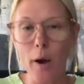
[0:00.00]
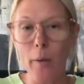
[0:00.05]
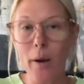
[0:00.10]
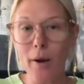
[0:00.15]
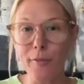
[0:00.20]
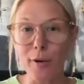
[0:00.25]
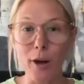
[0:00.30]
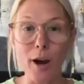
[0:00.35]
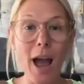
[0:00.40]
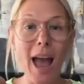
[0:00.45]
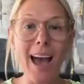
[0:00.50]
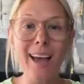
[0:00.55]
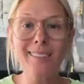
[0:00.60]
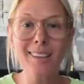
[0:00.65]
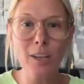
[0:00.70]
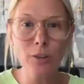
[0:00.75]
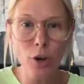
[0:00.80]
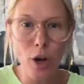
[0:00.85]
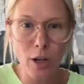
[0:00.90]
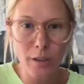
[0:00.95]
However,
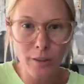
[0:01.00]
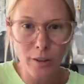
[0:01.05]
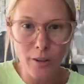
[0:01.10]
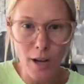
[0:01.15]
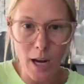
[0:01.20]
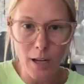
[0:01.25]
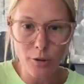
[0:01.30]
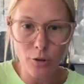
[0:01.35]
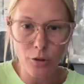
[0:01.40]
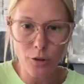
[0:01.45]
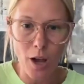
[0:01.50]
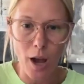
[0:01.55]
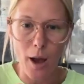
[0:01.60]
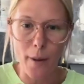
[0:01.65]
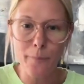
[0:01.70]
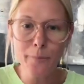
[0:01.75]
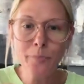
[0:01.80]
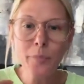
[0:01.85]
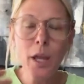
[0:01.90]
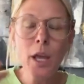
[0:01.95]
as I talked to Dr.
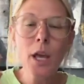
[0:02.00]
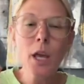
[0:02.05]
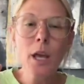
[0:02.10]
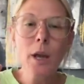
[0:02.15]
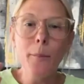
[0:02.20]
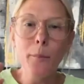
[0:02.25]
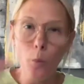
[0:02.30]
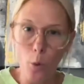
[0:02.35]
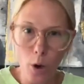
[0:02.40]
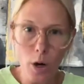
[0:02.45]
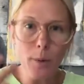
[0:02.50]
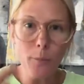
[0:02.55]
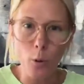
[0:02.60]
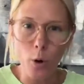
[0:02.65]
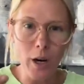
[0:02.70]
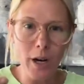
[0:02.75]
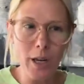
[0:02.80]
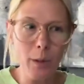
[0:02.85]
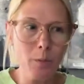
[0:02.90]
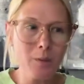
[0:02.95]
Tom more and
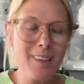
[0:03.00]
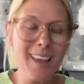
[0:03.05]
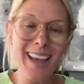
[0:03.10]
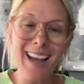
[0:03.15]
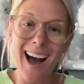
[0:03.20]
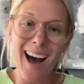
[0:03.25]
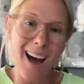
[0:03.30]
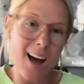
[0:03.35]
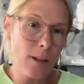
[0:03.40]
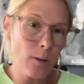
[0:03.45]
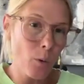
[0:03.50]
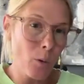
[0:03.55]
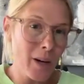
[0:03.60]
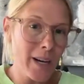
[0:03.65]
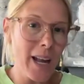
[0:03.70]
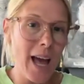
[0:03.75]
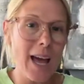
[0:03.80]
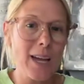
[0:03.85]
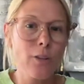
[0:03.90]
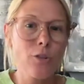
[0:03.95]
more, he was like,
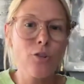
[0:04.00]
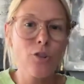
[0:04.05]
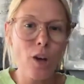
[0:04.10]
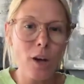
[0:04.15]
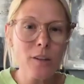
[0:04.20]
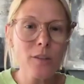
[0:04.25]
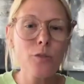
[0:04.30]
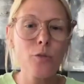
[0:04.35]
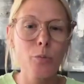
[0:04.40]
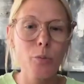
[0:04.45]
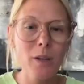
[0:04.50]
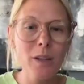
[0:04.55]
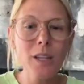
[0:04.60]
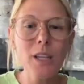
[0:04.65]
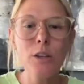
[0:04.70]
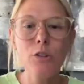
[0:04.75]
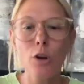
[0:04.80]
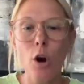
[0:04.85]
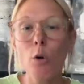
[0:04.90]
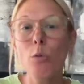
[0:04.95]
Lauren, I just
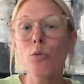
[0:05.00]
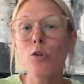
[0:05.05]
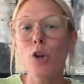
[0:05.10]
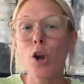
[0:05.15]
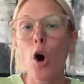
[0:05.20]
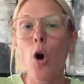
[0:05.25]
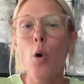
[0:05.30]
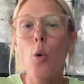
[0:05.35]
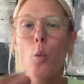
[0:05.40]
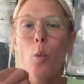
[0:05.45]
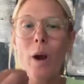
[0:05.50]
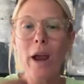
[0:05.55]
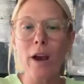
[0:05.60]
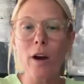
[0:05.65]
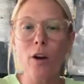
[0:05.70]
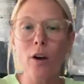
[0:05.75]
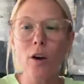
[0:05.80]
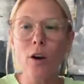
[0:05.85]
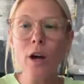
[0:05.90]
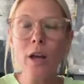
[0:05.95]
really don't know
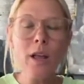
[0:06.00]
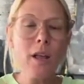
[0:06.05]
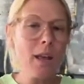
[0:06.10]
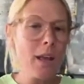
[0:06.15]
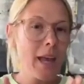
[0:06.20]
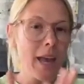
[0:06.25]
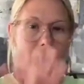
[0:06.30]
where